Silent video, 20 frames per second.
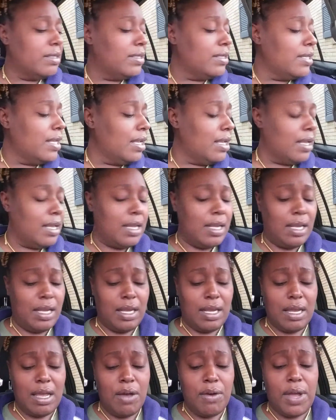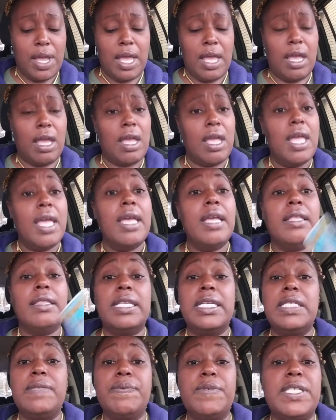dang okay
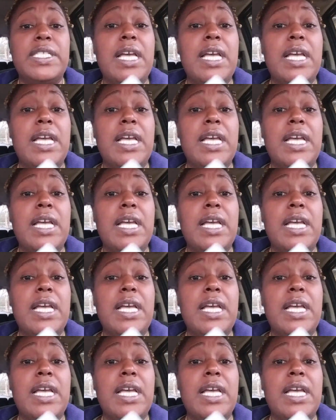this was